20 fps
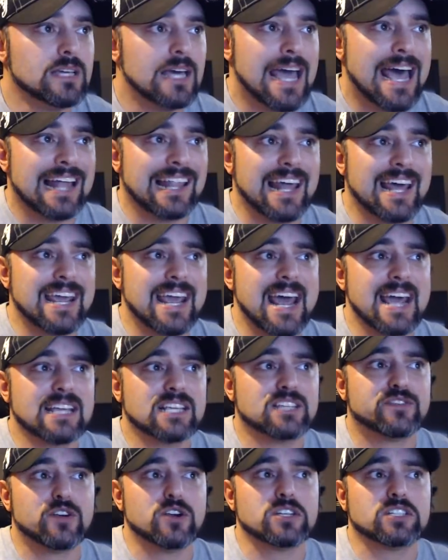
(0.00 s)

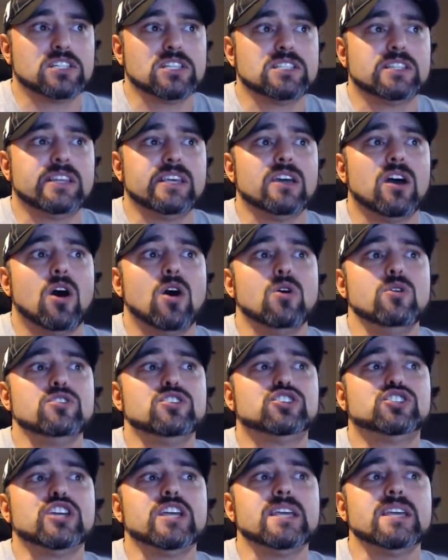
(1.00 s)
LAX versus the
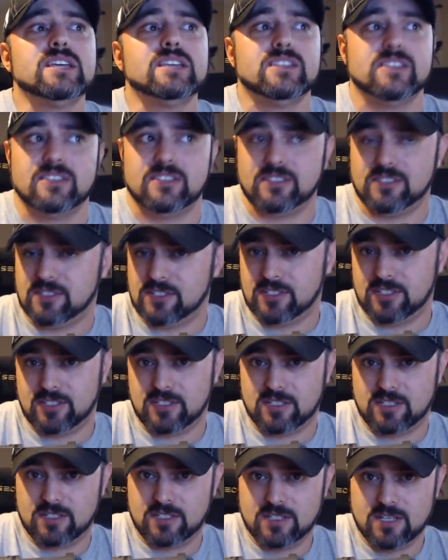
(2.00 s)

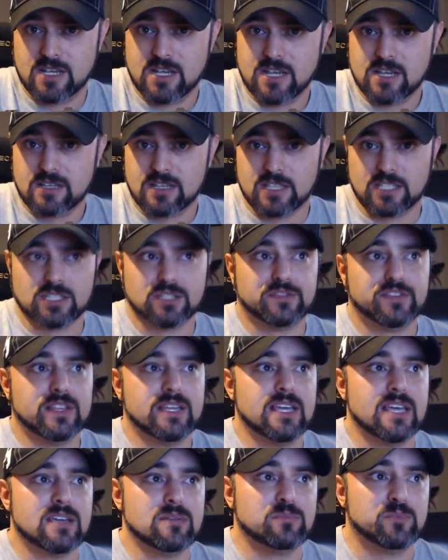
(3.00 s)
OGs. This is for
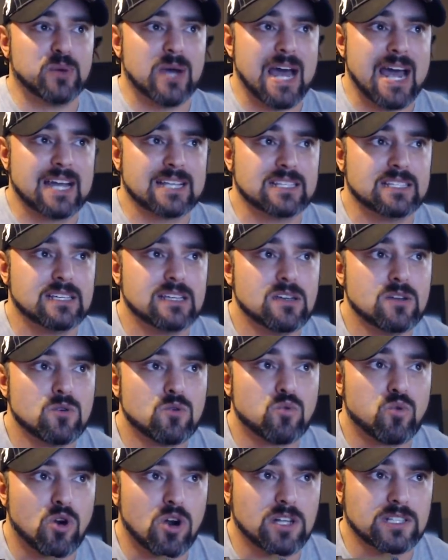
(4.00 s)
the Impact
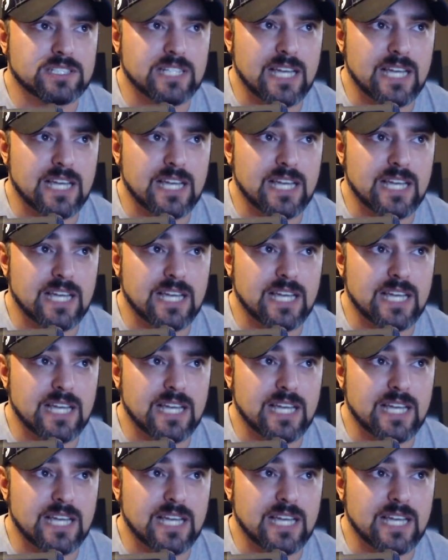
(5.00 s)
World